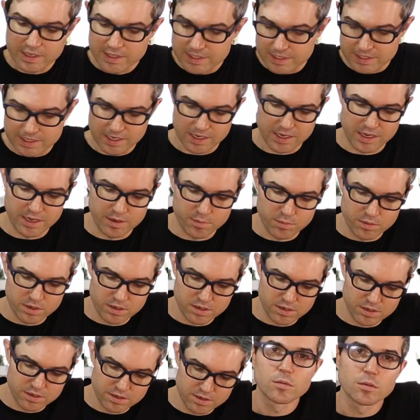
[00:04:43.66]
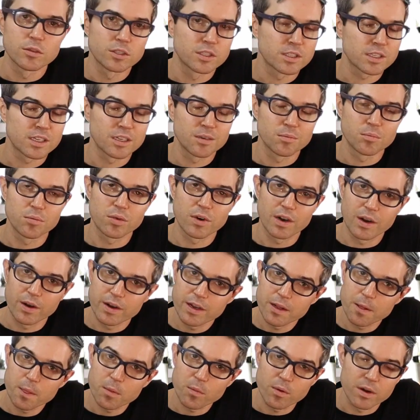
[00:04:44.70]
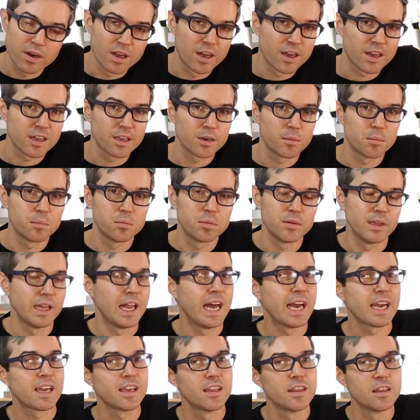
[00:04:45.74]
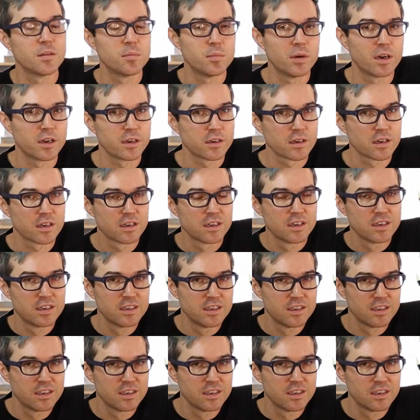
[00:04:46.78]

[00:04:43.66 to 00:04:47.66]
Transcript: This time, we're just gonna brown it. We're not gonna blacken the butter.